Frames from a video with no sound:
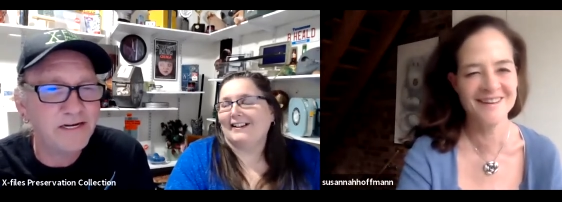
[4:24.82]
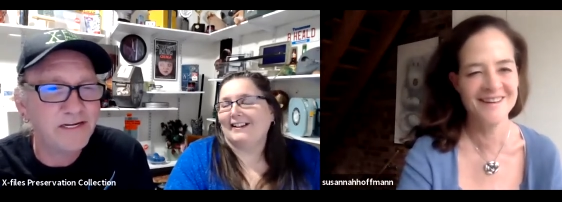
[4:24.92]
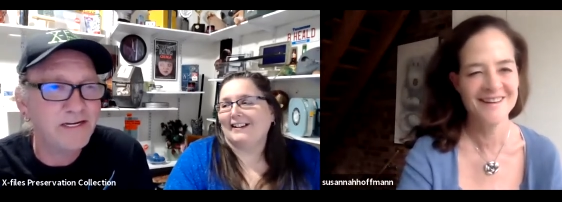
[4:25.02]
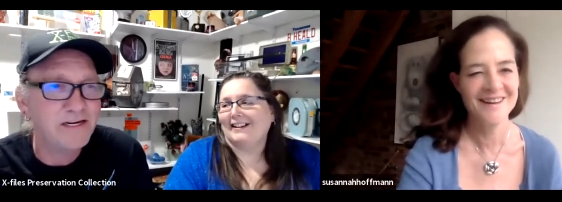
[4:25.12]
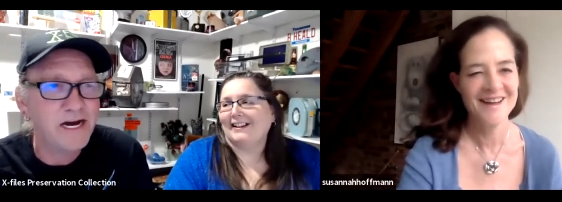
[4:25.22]

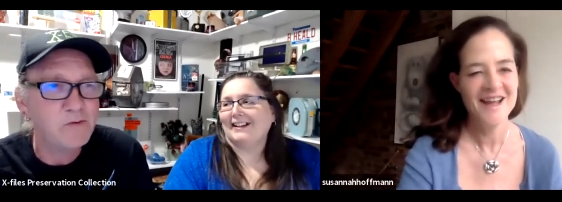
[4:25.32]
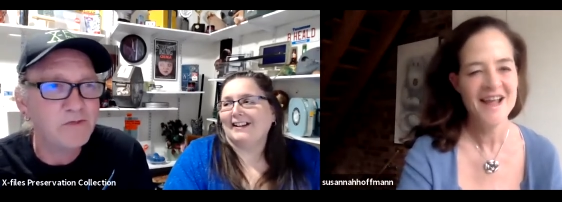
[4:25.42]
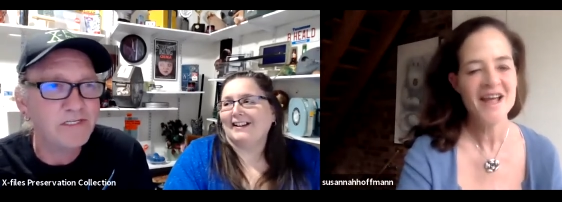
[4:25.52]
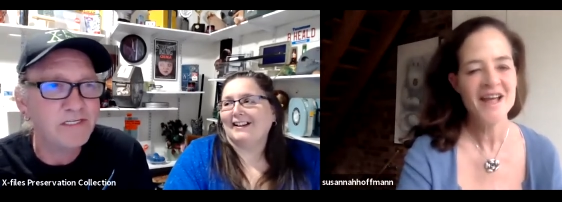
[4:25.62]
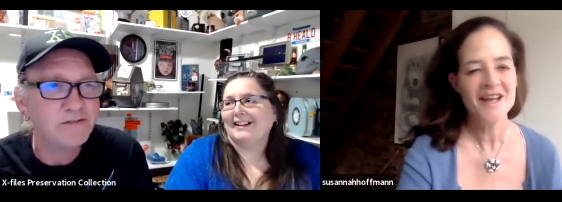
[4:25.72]
Speaker 1: eh,
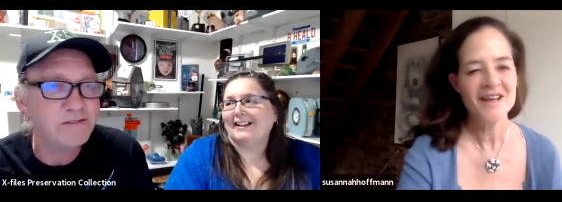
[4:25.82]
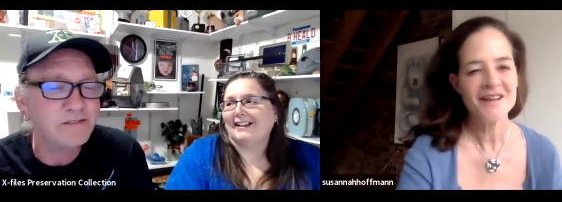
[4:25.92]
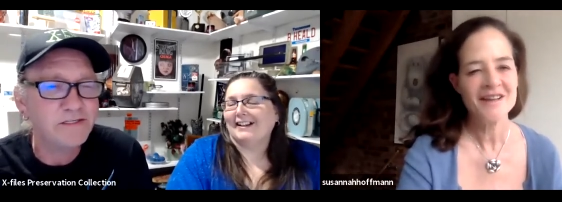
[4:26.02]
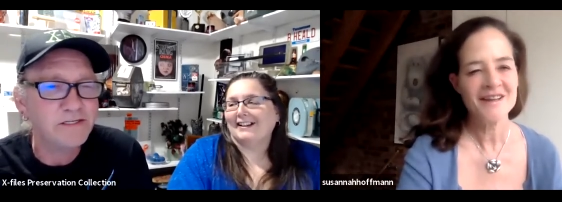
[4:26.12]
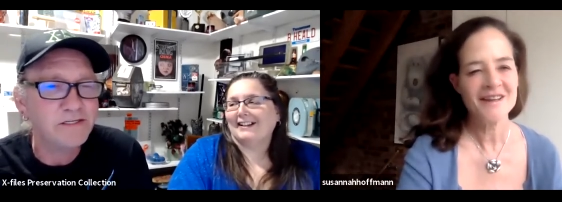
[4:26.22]
how was it?
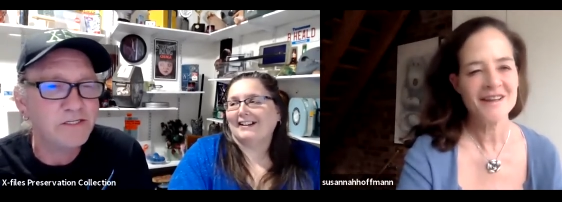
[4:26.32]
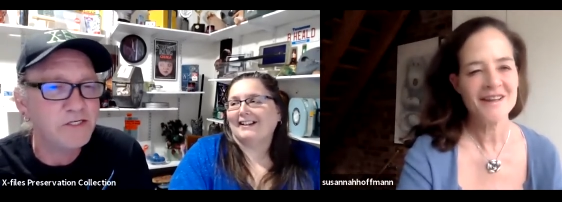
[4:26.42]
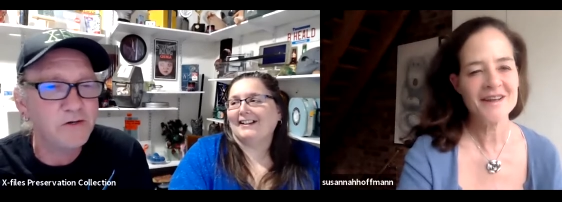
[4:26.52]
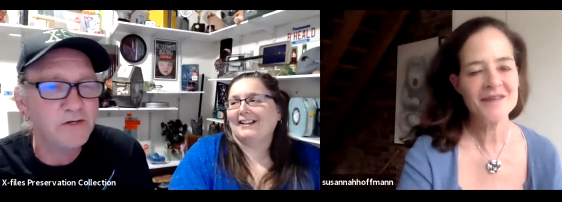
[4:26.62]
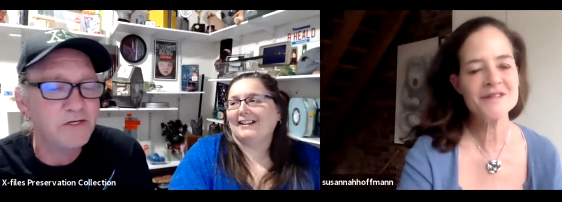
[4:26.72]

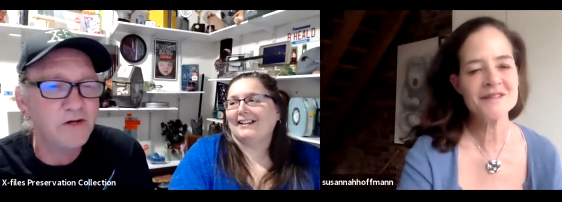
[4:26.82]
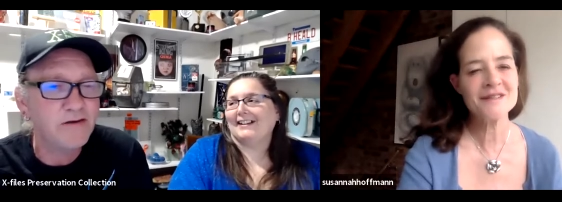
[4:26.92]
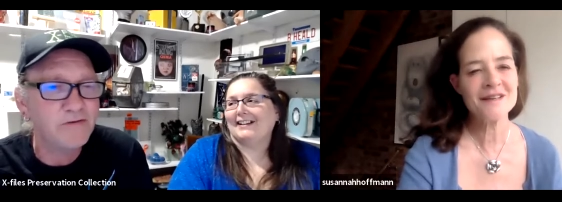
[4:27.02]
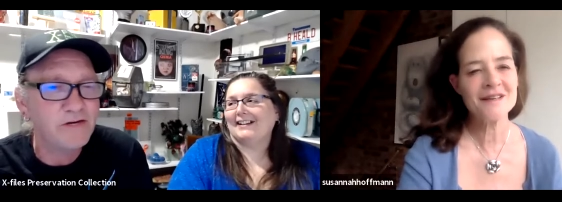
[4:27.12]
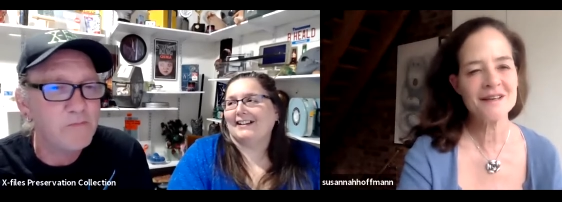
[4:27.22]
Do you was, do
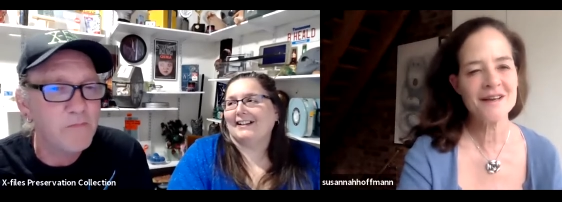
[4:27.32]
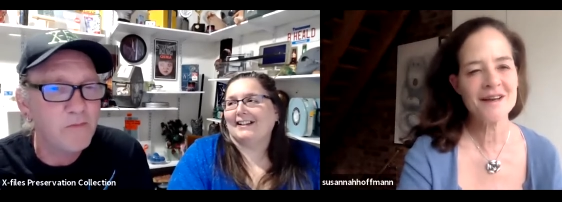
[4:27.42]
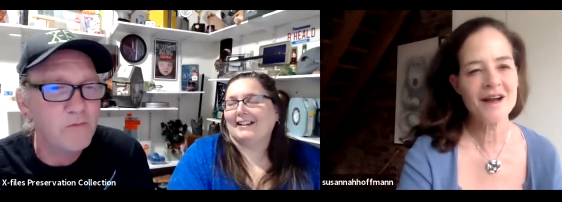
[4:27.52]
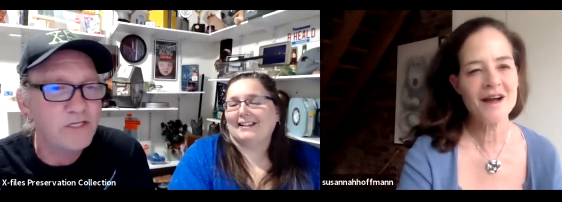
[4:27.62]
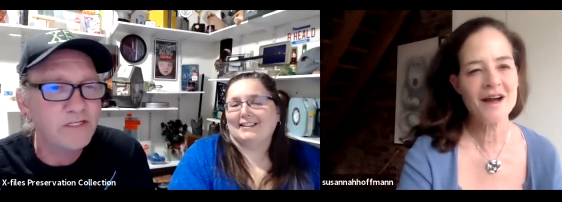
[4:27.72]
you have any
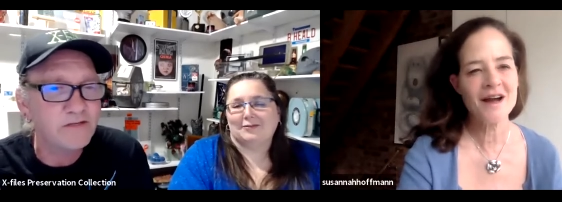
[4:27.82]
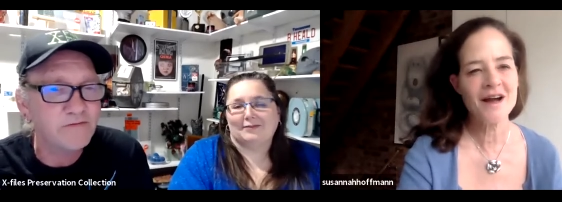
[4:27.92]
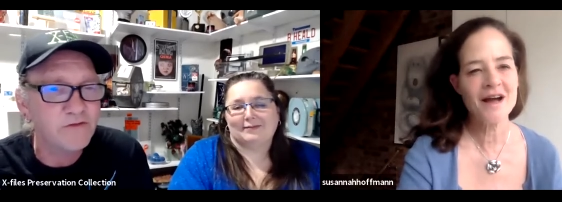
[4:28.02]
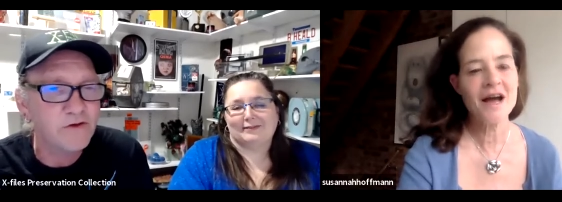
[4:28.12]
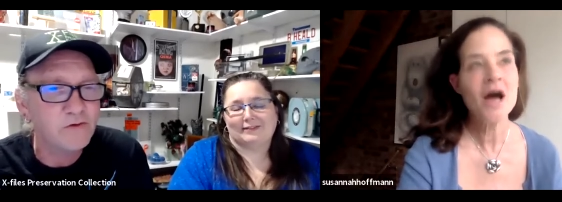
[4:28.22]
memories
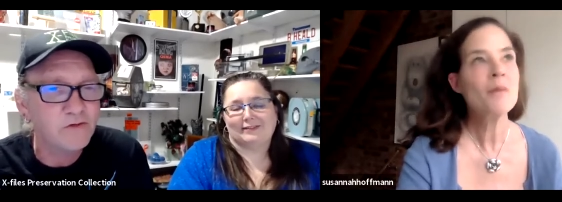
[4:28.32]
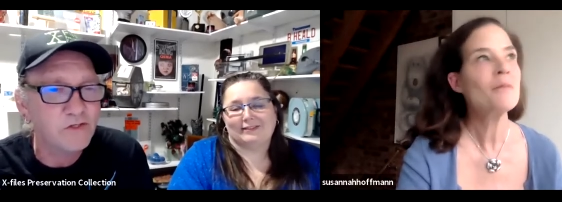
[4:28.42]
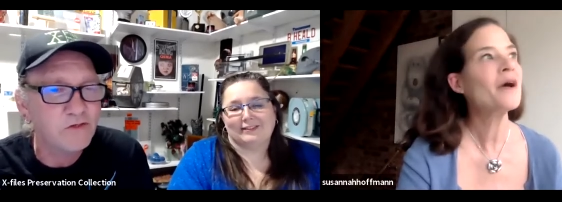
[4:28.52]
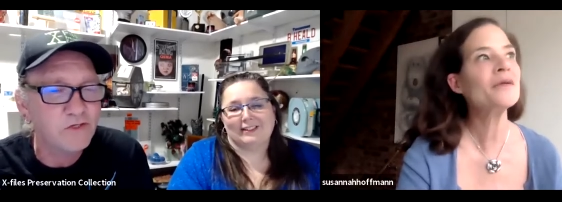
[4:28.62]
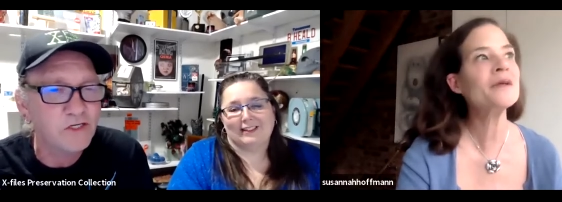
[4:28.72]
of
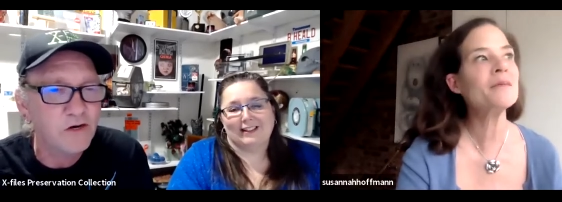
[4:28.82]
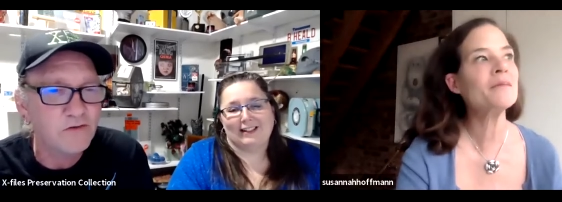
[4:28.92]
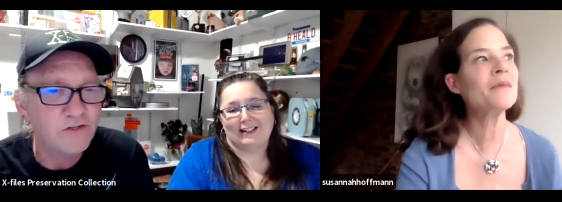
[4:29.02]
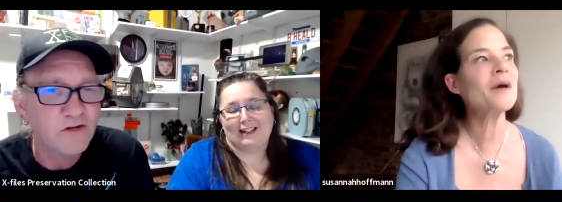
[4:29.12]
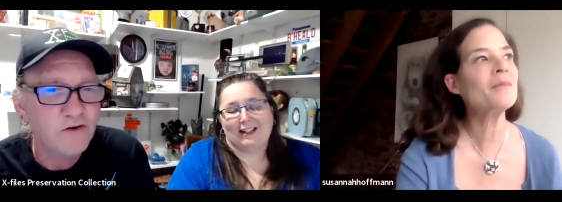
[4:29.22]
those two my
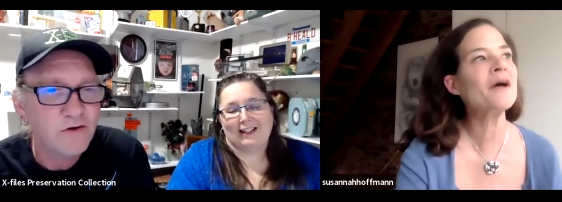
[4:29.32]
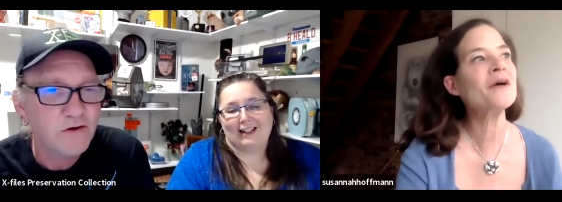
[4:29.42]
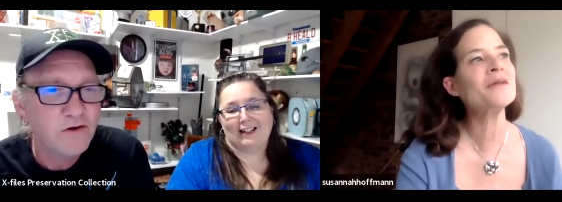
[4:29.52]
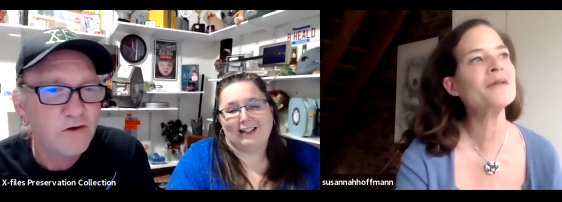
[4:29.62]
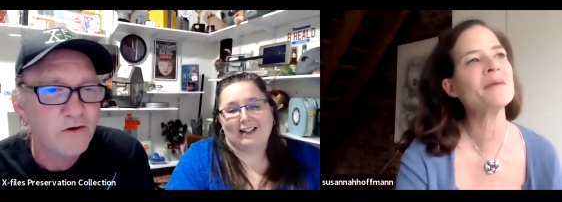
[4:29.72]
shows?
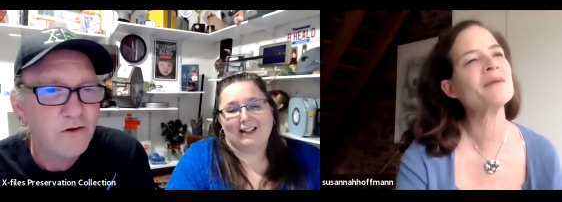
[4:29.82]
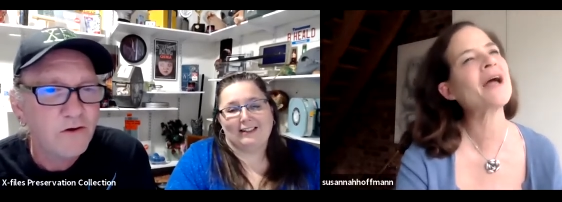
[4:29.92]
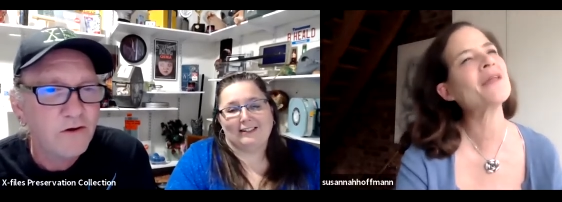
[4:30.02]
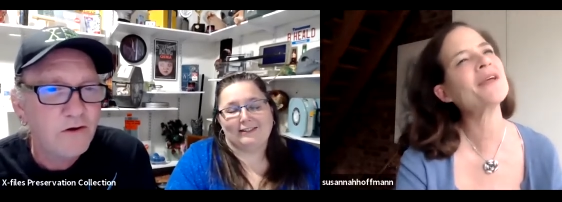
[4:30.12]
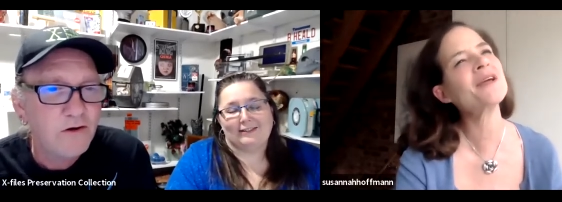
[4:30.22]
Speaker 2: Only, my only
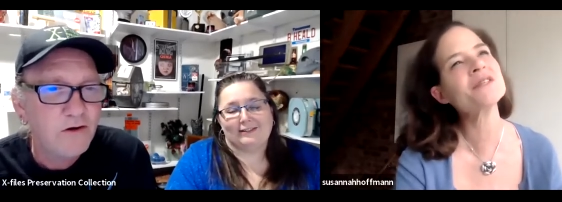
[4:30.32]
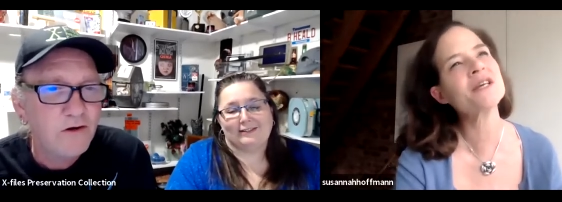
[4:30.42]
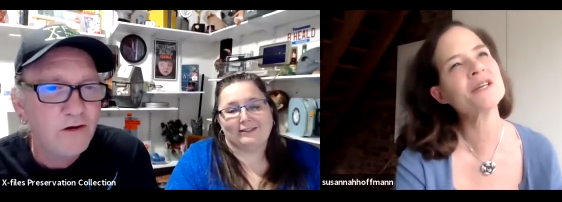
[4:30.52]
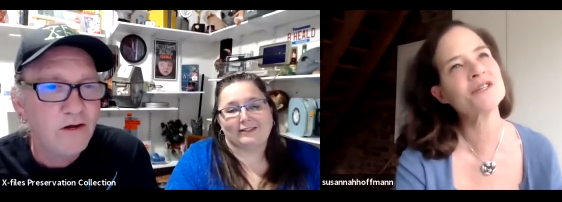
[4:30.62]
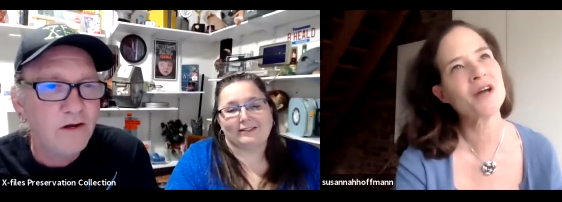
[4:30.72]
memory, I think it
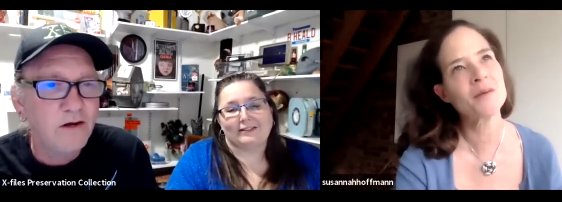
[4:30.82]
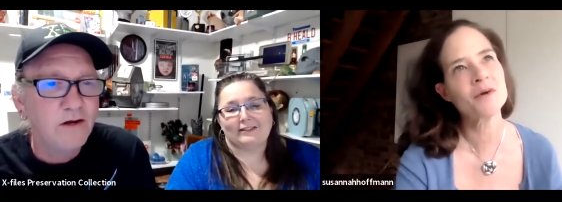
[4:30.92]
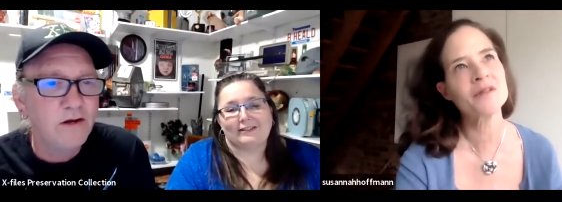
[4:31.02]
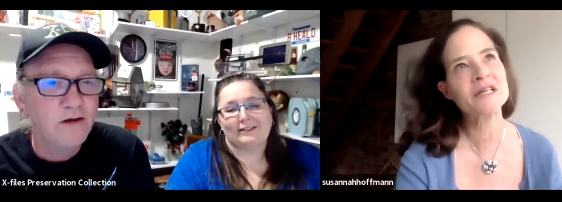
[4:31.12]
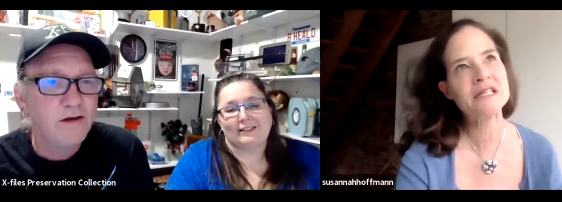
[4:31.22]
was at a
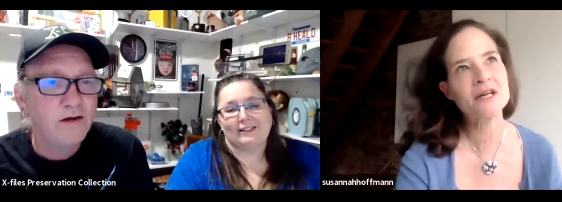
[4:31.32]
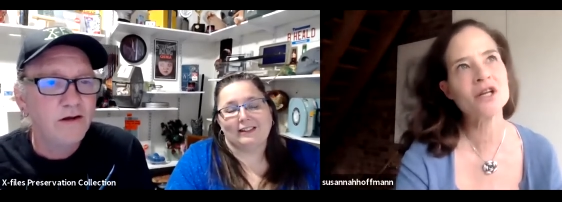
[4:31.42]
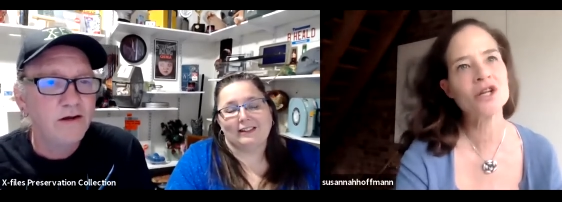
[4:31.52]
time where they did a